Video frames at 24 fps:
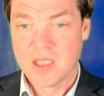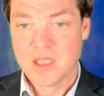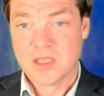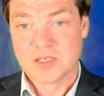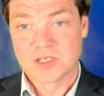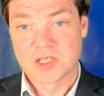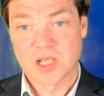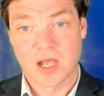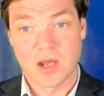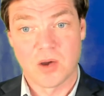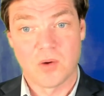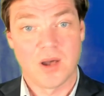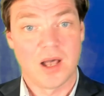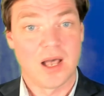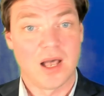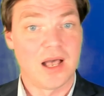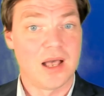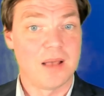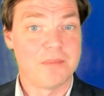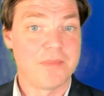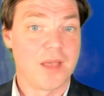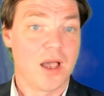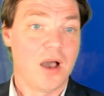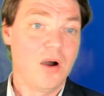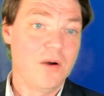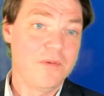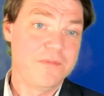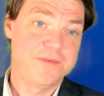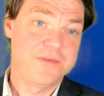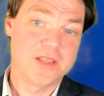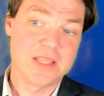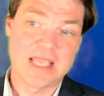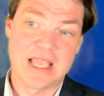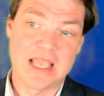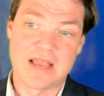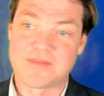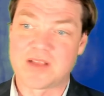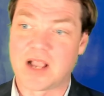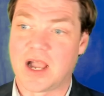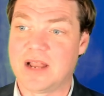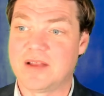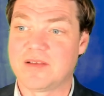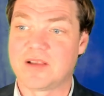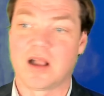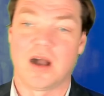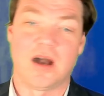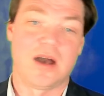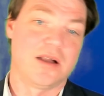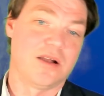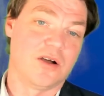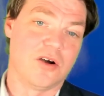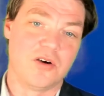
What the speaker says: So hopefully I've kind of gone